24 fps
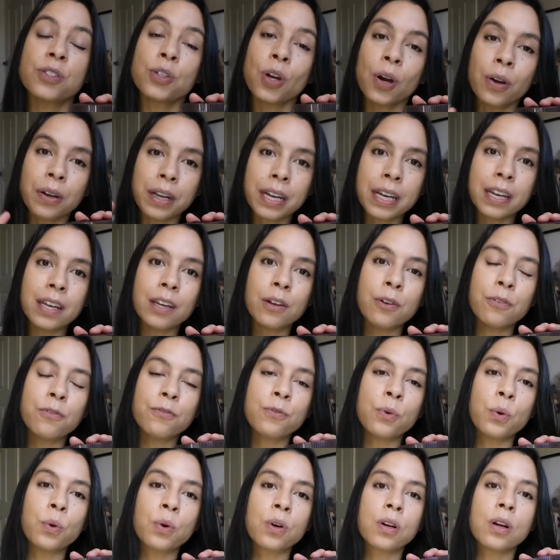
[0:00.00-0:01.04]
targeted
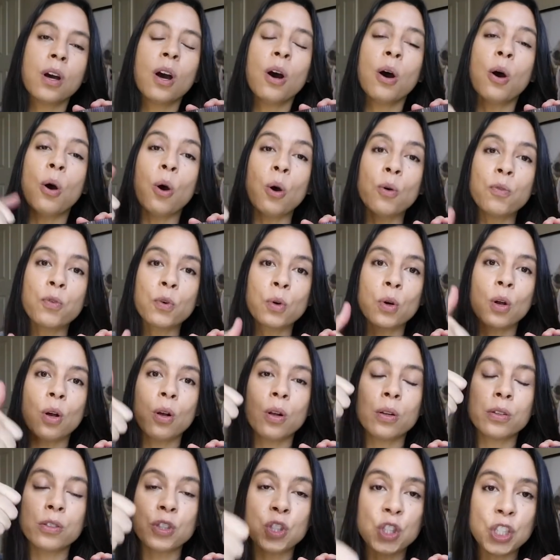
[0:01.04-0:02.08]
for
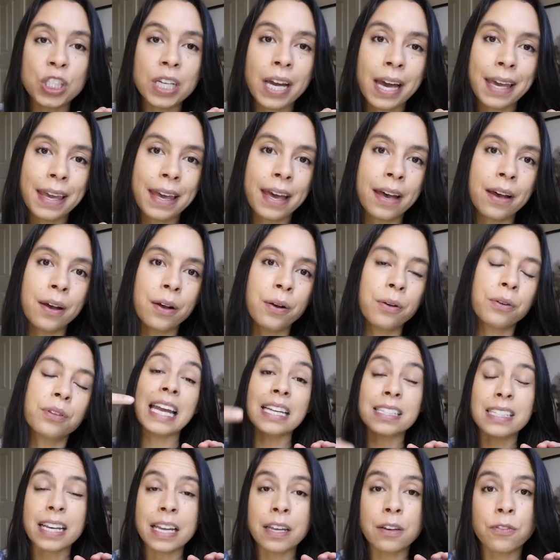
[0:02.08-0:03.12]
overall GI health,
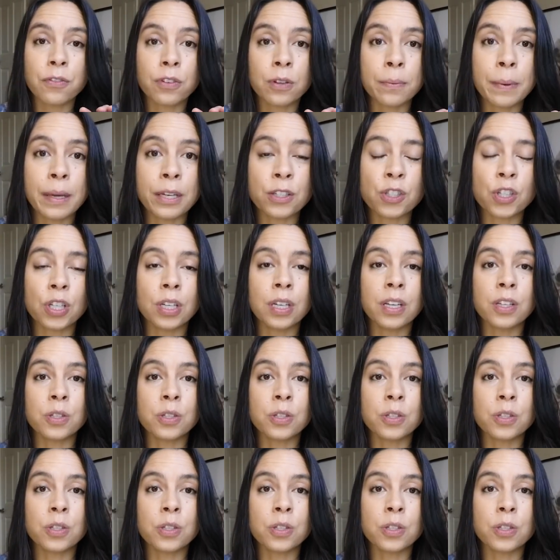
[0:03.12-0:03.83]
anti-inflammation,